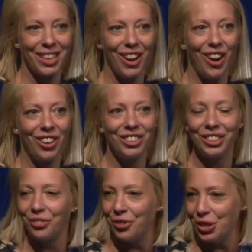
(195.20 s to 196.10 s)
on
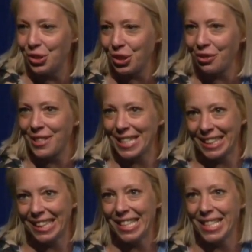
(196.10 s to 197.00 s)
the future of
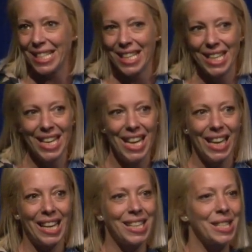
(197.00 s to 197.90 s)
cities,
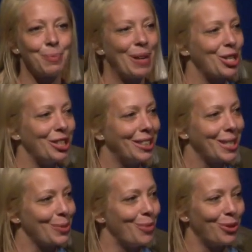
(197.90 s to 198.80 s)
like especially the
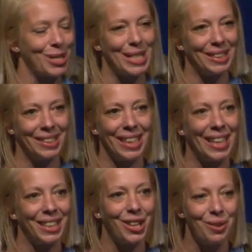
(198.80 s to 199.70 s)
small city that
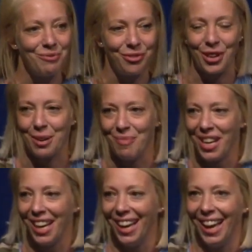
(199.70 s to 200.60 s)
I come from.
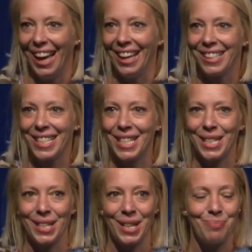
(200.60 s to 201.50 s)
It's
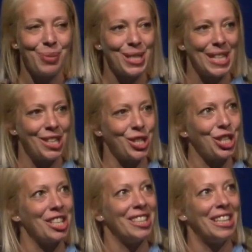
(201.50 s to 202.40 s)
uh,
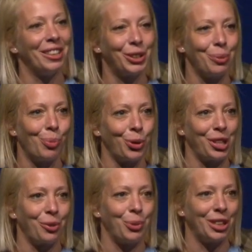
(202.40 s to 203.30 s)
positioned near the
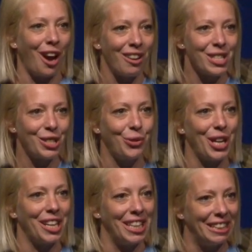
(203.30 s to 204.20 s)
border with
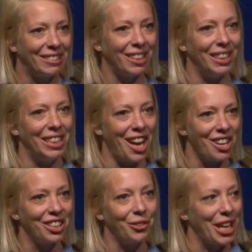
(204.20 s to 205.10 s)
Austria, Italy,
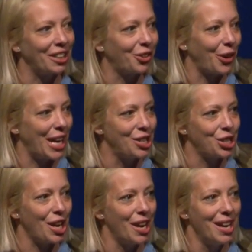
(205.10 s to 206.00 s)
Hungary, and Croatia,